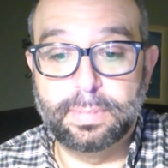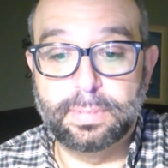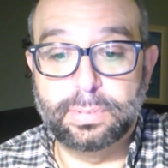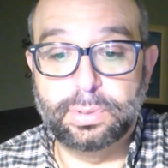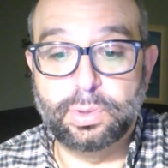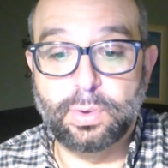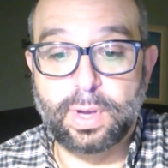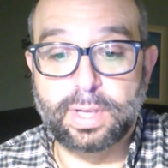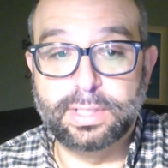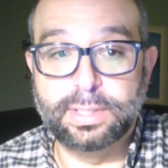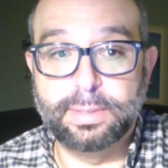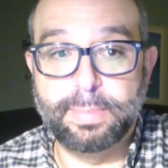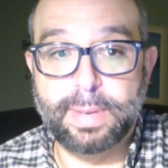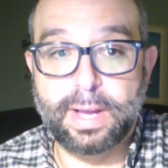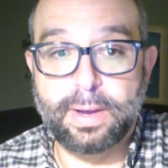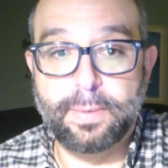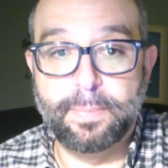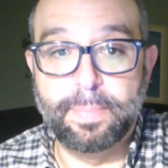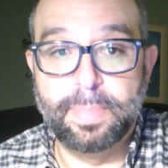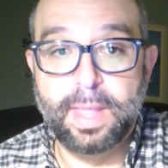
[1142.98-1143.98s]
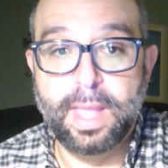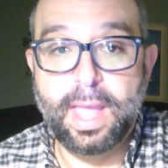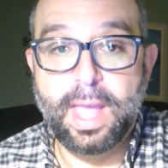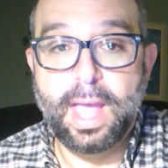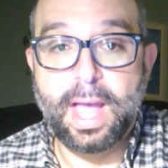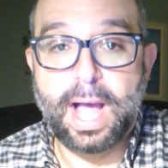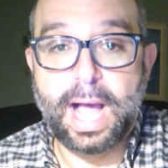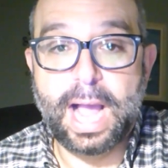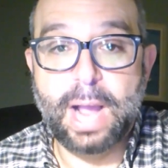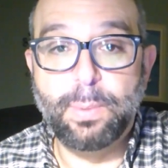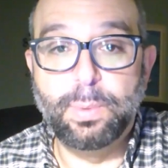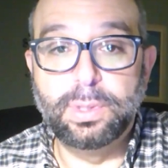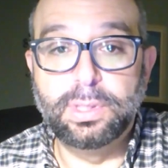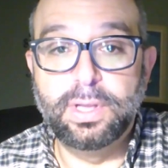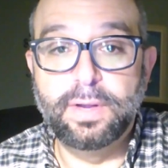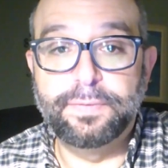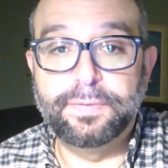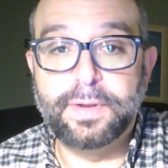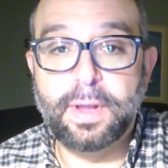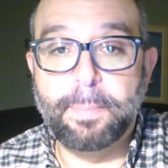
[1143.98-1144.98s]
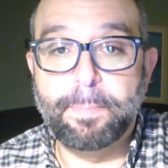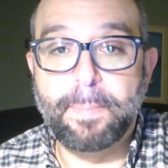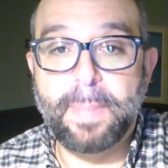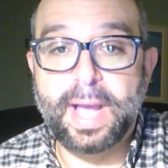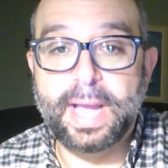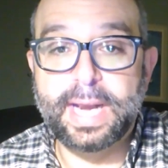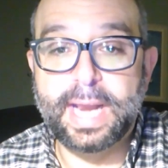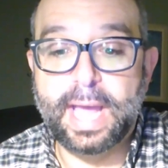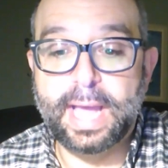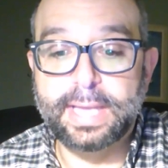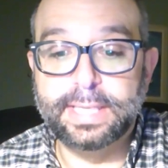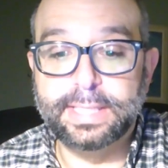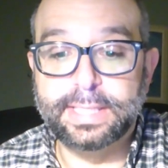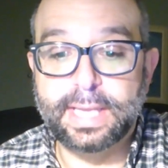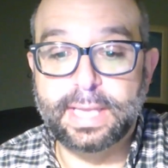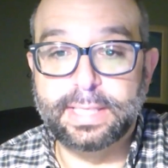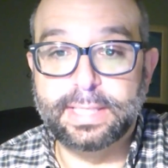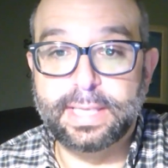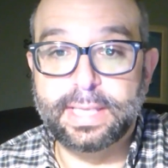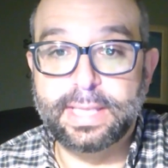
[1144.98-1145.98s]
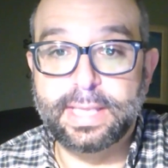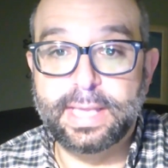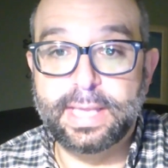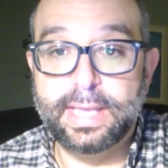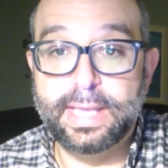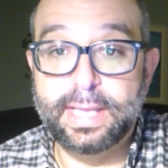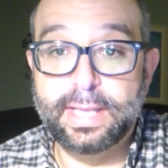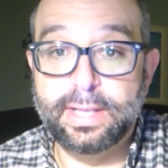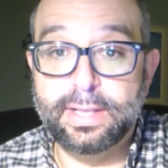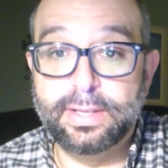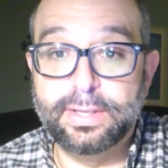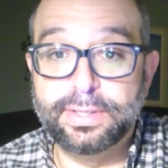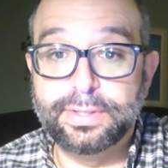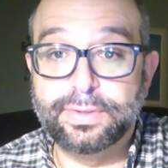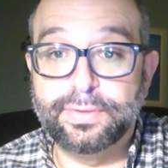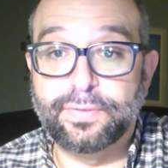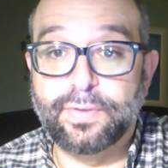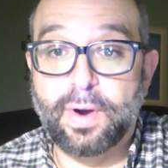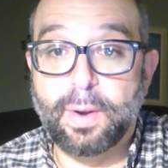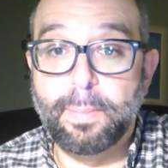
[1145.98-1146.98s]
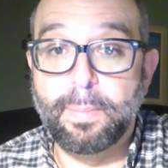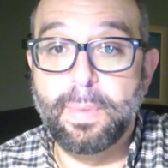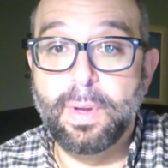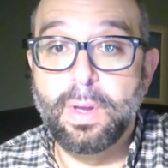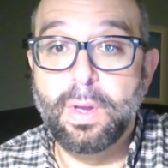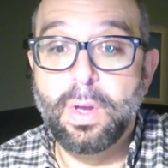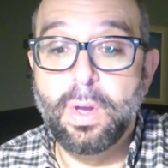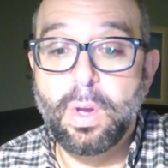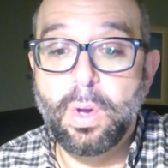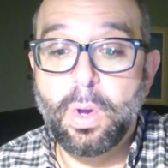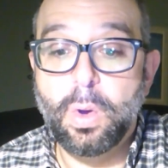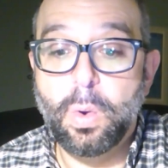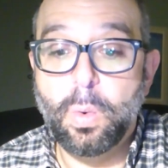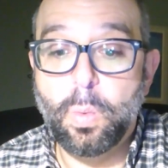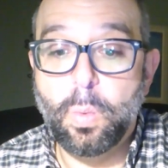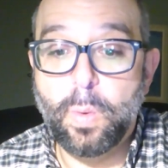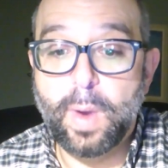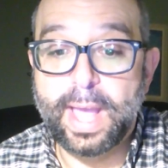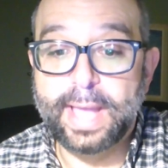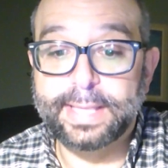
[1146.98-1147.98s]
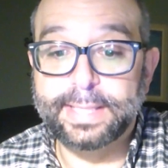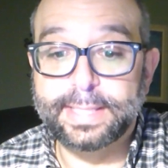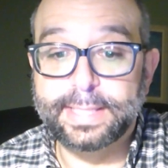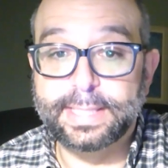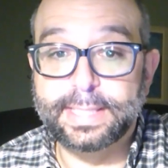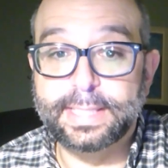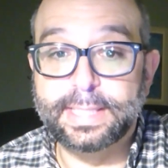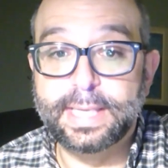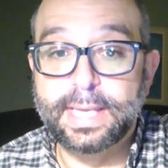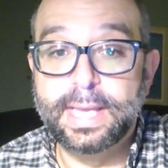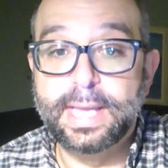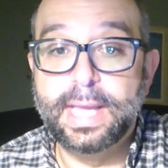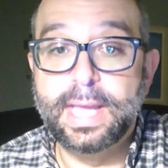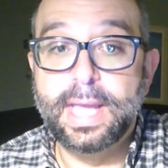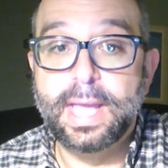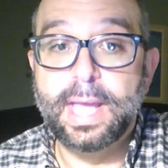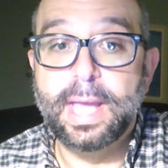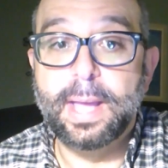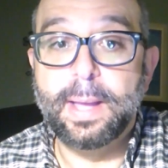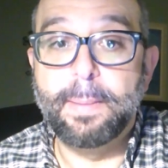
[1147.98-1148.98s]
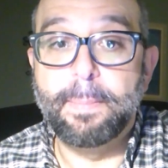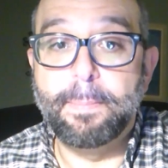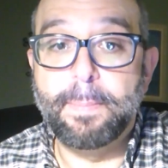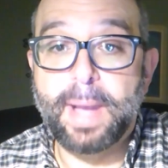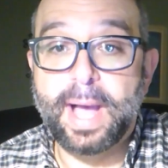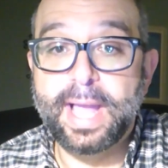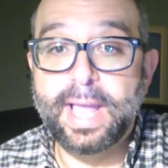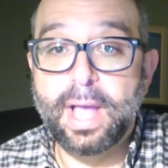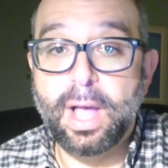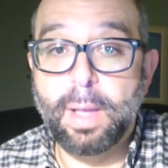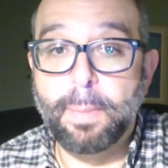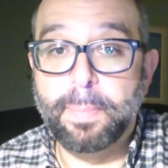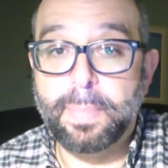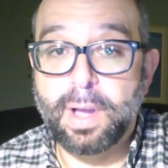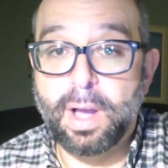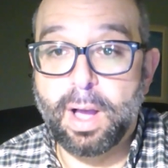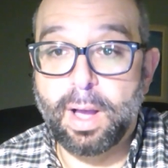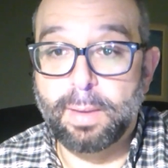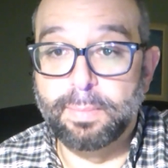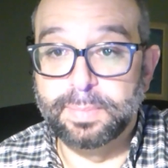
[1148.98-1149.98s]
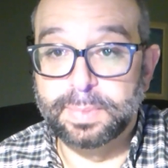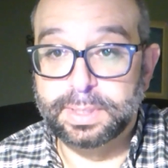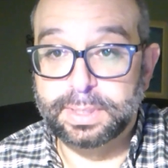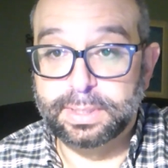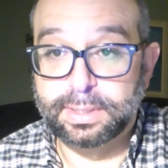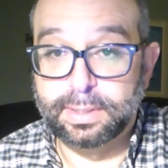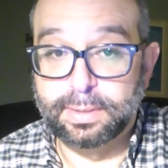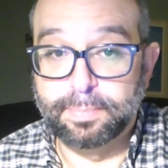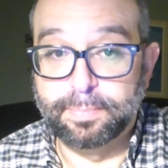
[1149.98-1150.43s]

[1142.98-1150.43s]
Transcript: talks about. I will lift up mine eyes unto the hills, from whence my help comes.